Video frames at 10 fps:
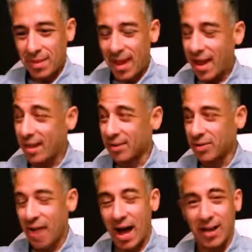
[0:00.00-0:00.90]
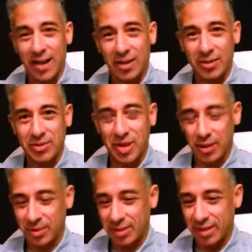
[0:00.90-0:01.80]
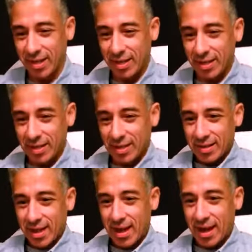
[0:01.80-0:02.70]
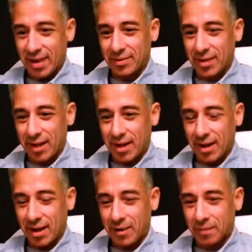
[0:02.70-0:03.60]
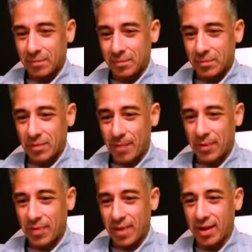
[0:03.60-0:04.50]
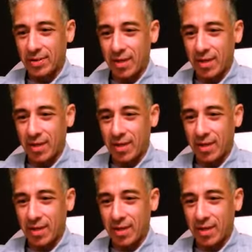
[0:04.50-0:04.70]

and highlighting those notes. And a uh, um, couple of things